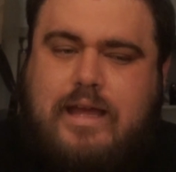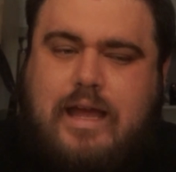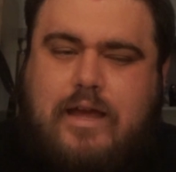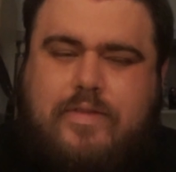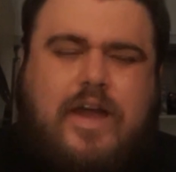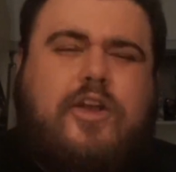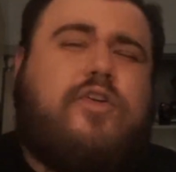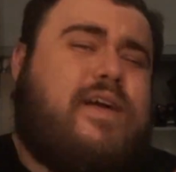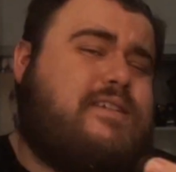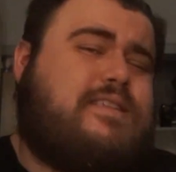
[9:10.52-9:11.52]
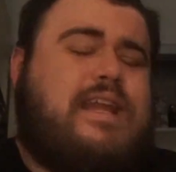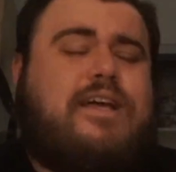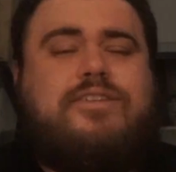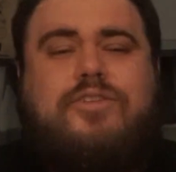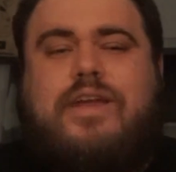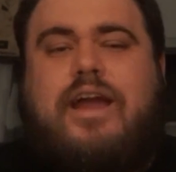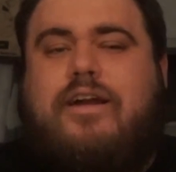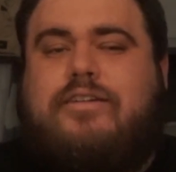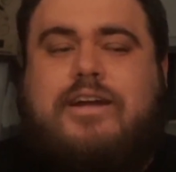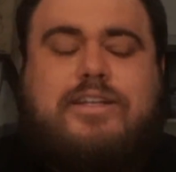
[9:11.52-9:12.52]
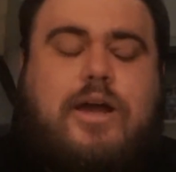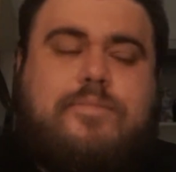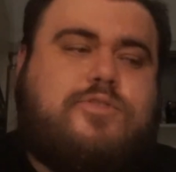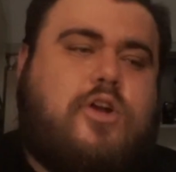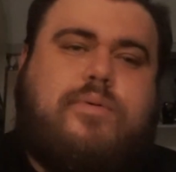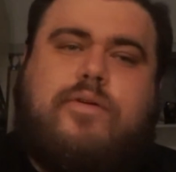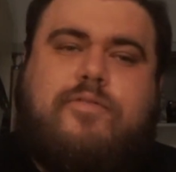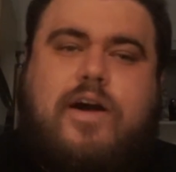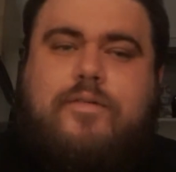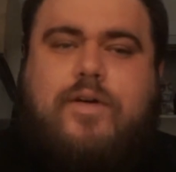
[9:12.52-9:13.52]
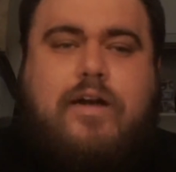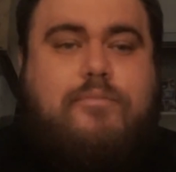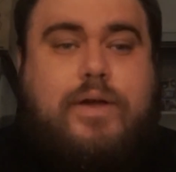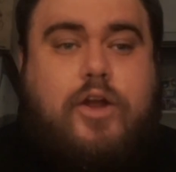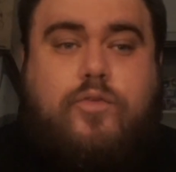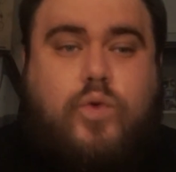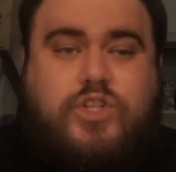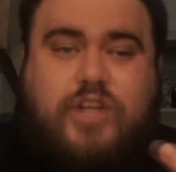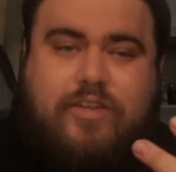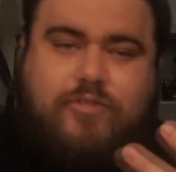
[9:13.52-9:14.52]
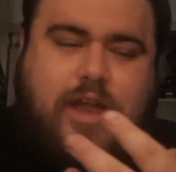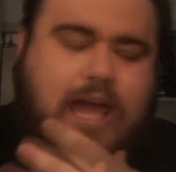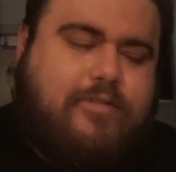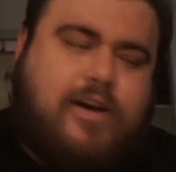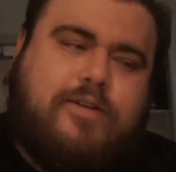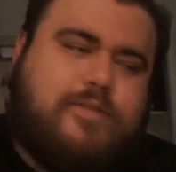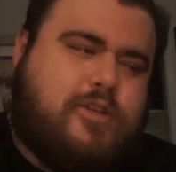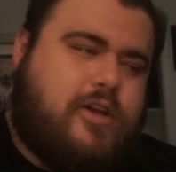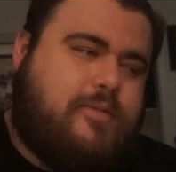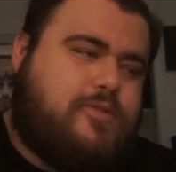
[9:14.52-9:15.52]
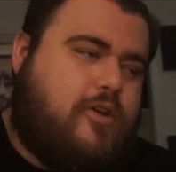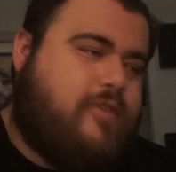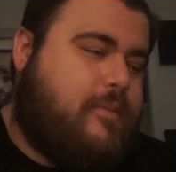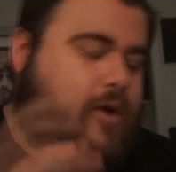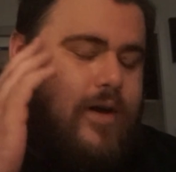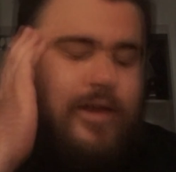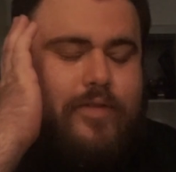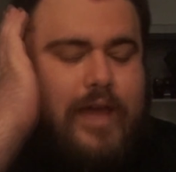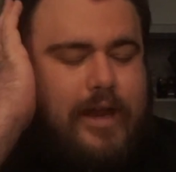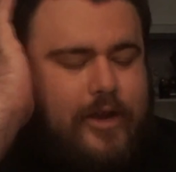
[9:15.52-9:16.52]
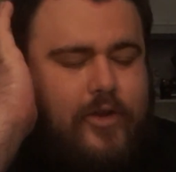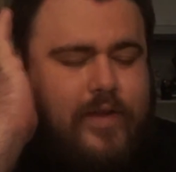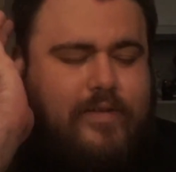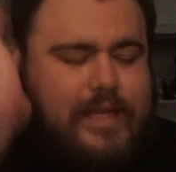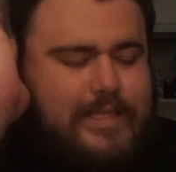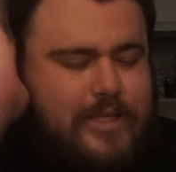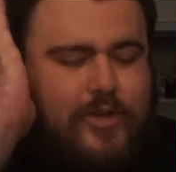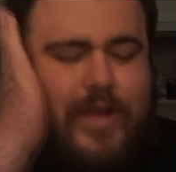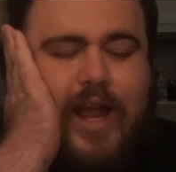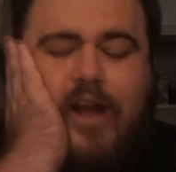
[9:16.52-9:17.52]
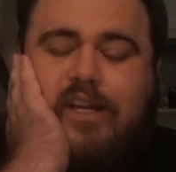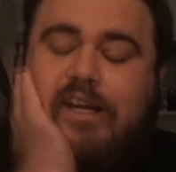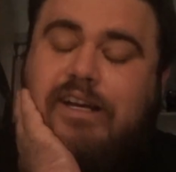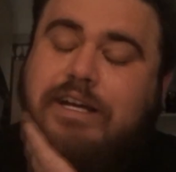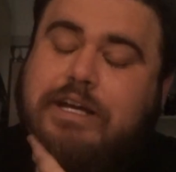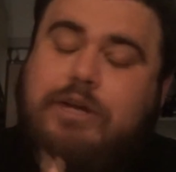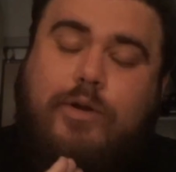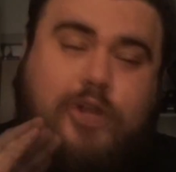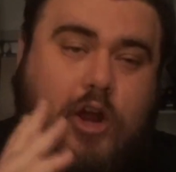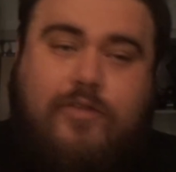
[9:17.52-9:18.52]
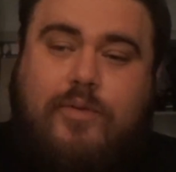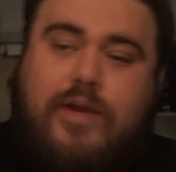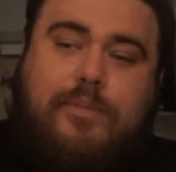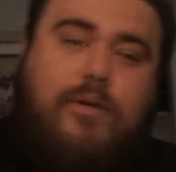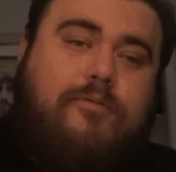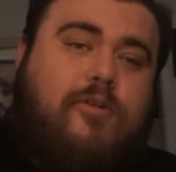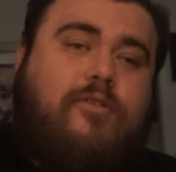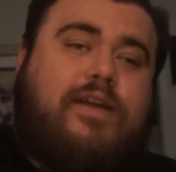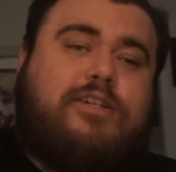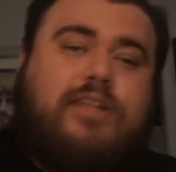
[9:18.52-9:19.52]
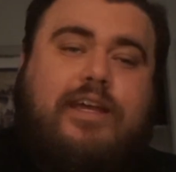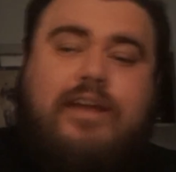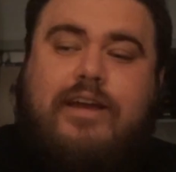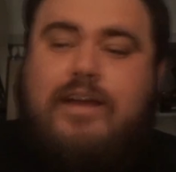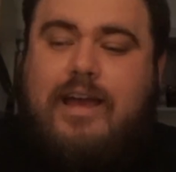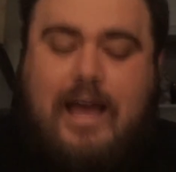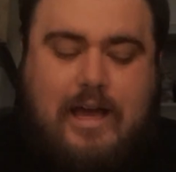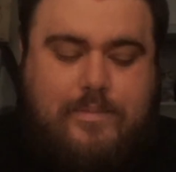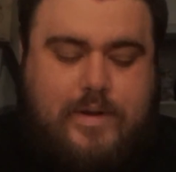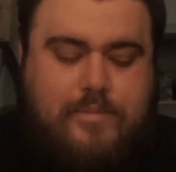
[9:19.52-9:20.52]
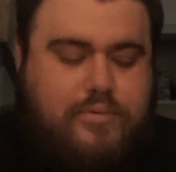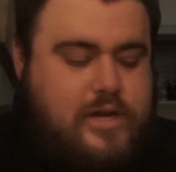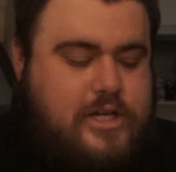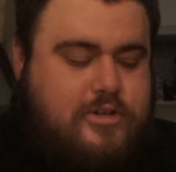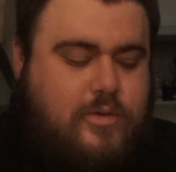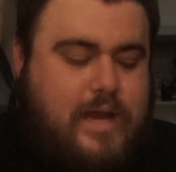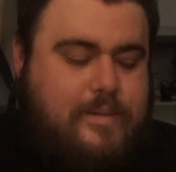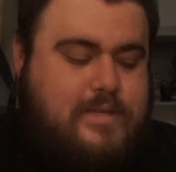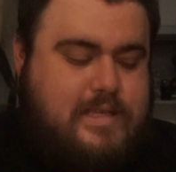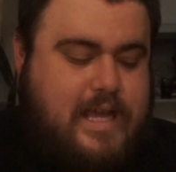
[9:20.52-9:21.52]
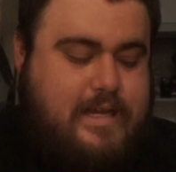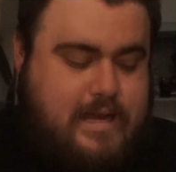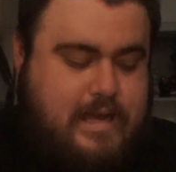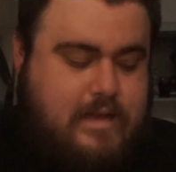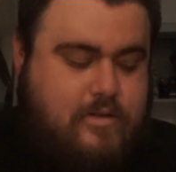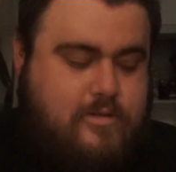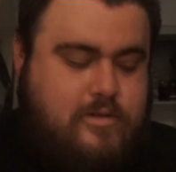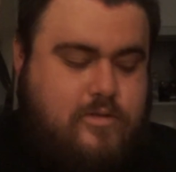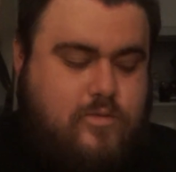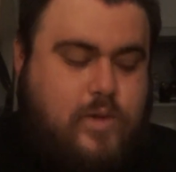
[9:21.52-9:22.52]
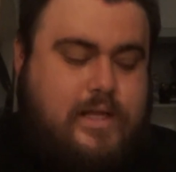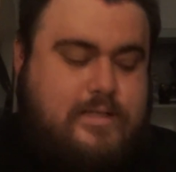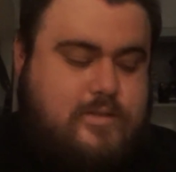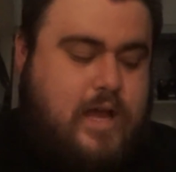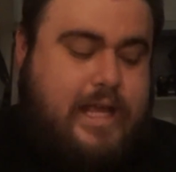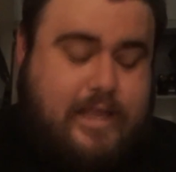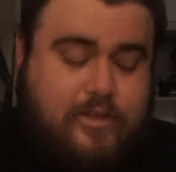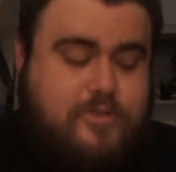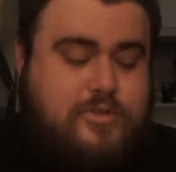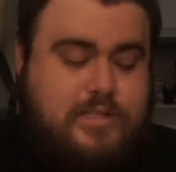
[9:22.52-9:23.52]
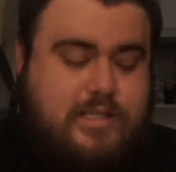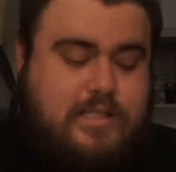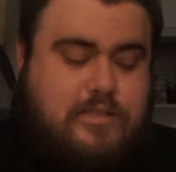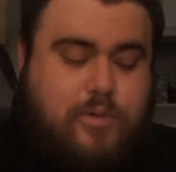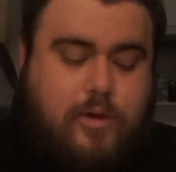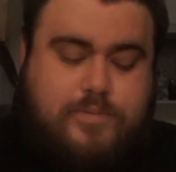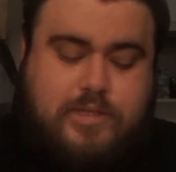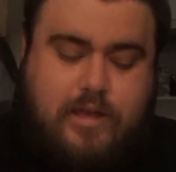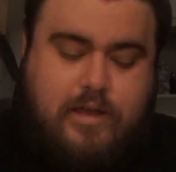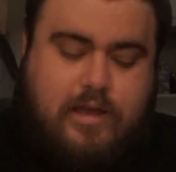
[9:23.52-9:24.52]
I know they just announced a new character. Actually, I'm so far. I haven't played Overwatch in forever, so I'm so far behind on that. I know they released a new character, which hopefully we'll get a pop for eventually. But I'm pretty sure we're up to date now once I get those 2 6-inch pops